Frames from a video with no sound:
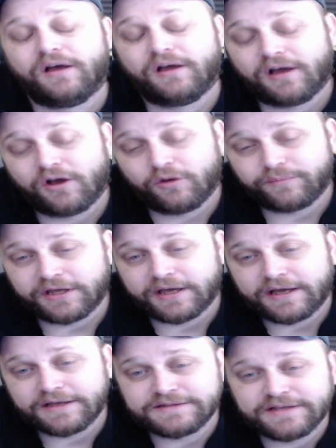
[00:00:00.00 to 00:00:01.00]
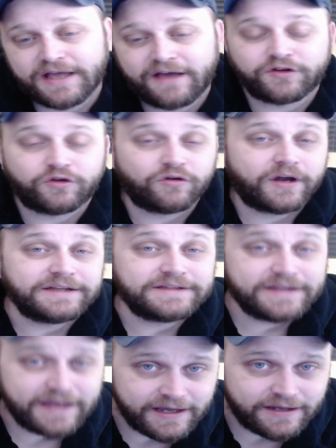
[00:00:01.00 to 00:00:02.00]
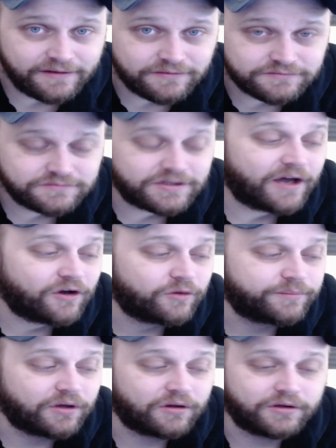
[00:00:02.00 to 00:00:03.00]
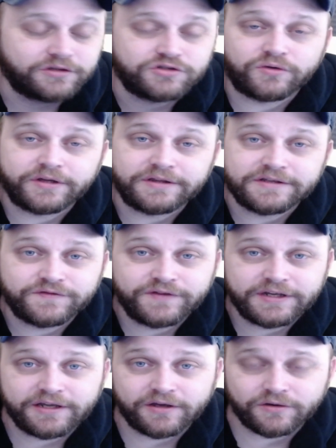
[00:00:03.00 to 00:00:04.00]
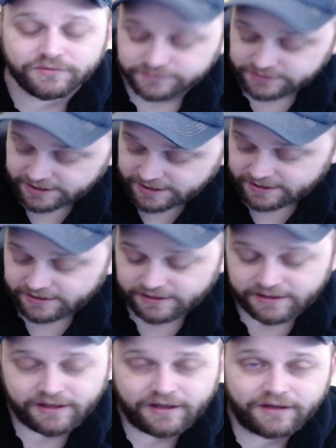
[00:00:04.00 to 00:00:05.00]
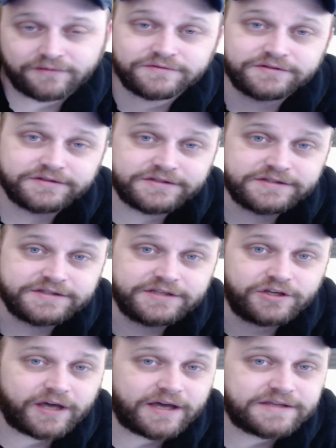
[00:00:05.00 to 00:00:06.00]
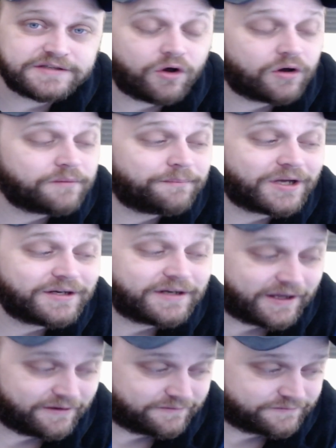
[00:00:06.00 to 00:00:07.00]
Hope you guys have a great day. I hope you all enjoyed this video, and see you guys on Monday.